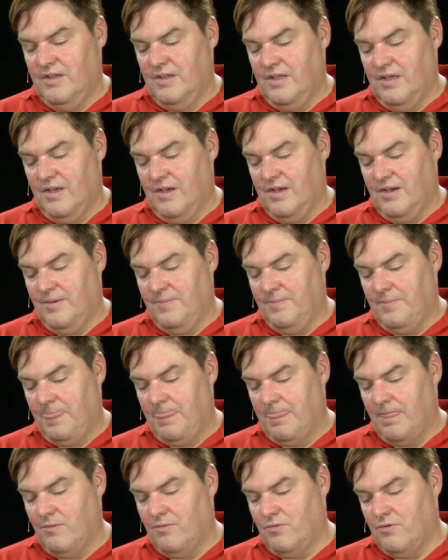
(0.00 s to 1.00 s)

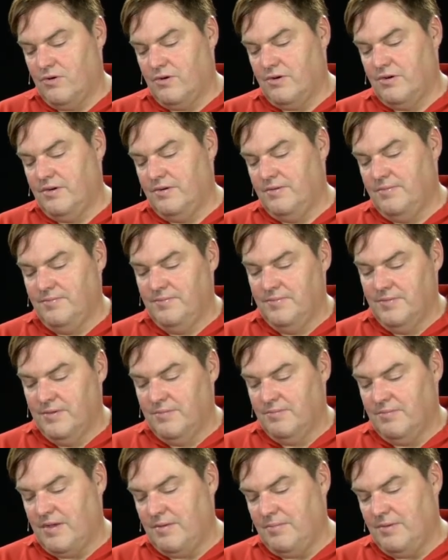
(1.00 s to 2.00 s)
or
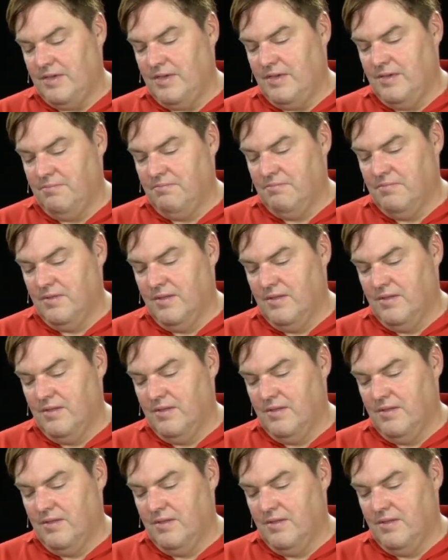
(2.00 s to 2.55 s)
maybe